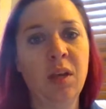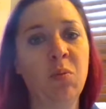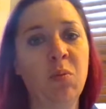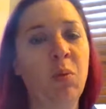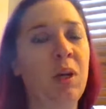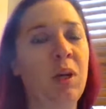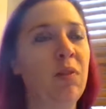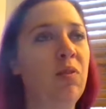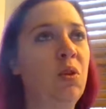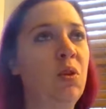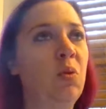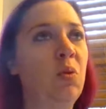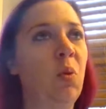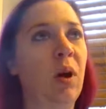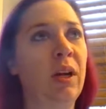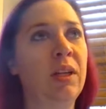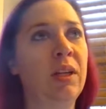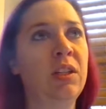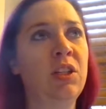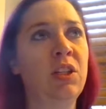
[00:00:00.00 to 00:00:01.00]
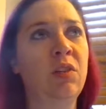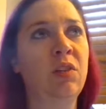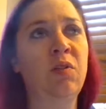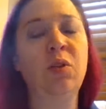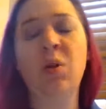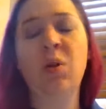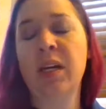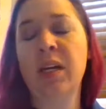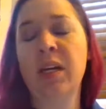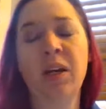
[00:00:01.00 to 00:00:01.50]
But if you
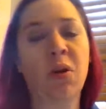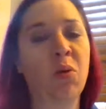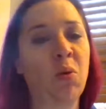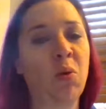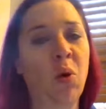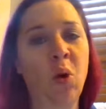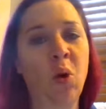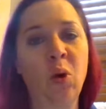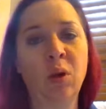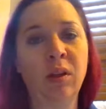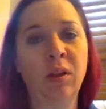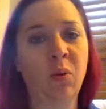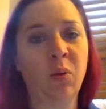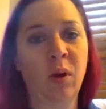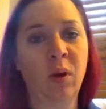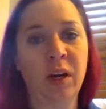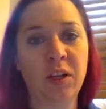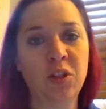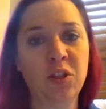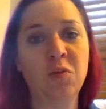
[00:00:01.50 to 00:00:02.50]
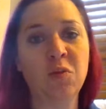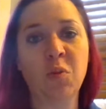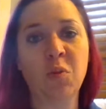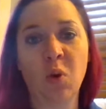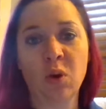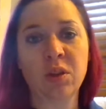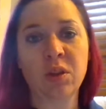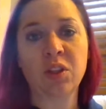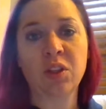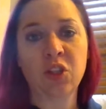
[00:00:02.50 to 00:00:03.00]
get in a roll and want to do
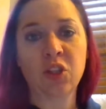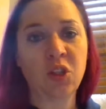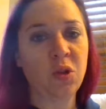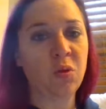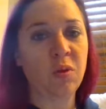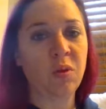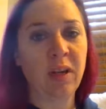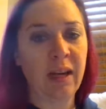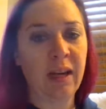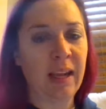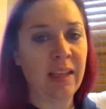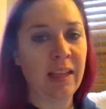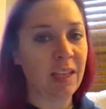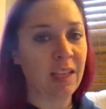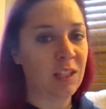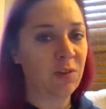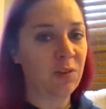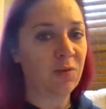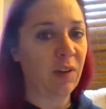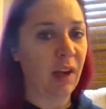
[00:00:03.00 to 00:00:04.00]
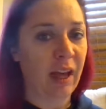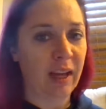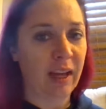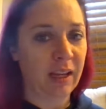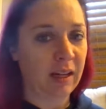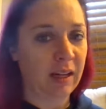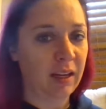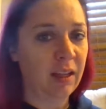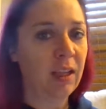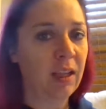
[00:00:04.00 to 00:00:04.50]
more than 2 today, that's
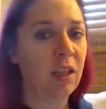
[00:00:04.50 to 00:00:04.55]
fine.